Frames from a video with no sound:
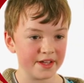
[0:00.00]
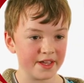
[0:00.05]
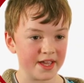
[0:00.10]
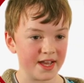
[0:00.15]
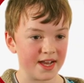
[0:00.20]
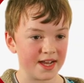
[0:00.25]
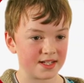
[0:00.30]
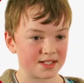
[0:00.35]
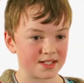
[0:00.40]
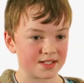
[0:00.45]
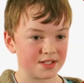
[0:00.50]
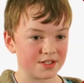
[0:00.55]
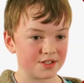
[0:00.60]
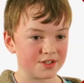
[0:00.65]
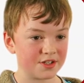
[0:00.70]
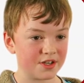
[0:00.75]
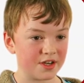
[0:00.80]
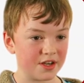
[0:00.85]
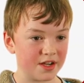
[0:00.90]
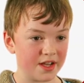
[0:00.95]
he has to
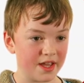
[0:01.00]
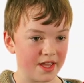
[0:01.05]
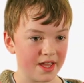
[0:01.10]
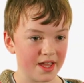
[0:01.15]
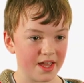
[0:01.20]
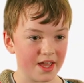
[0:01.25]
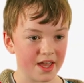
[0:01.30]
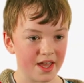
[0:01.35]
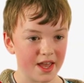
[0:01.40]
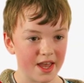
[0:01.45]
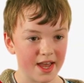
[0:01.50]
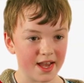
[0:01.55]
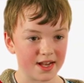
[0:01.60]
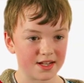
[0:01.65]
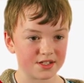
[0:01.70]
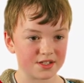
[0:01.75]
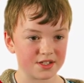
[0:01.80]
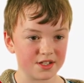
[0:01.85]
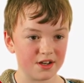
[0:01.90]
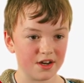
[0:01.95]
try
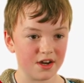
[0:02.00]
extra